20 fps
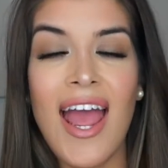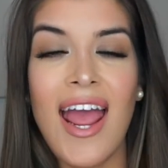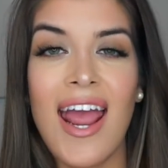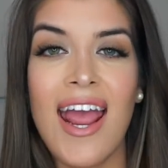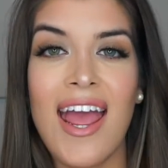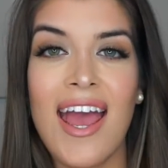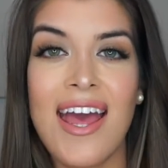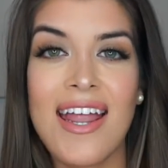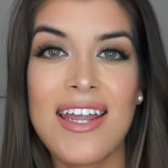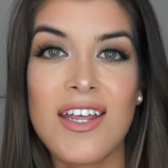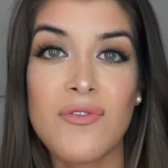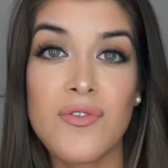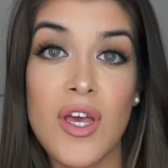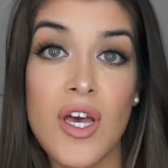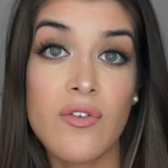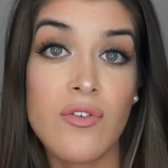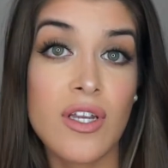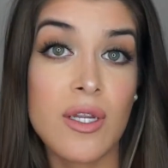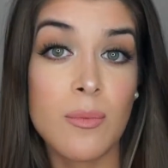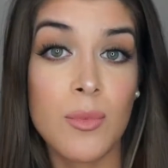And if you
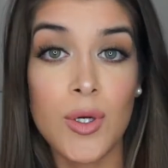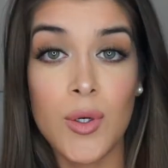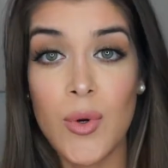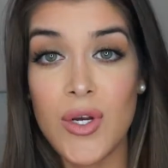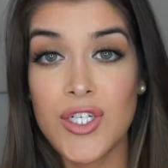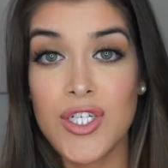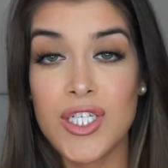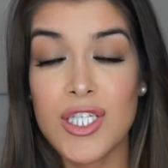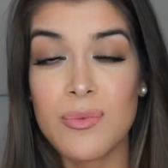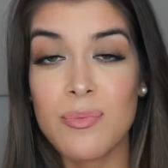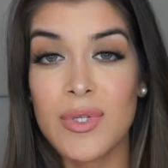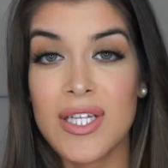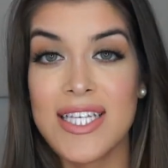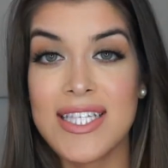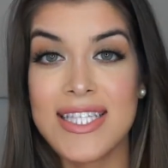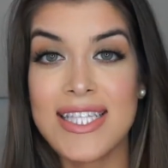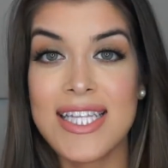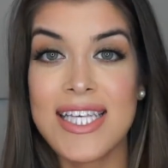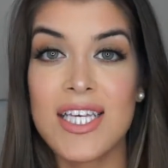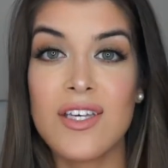have any more questions,
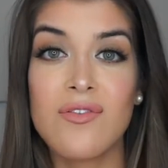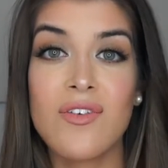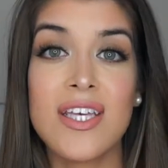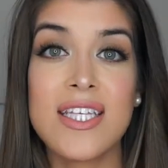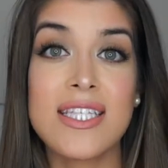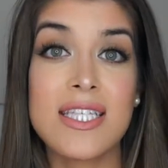please leave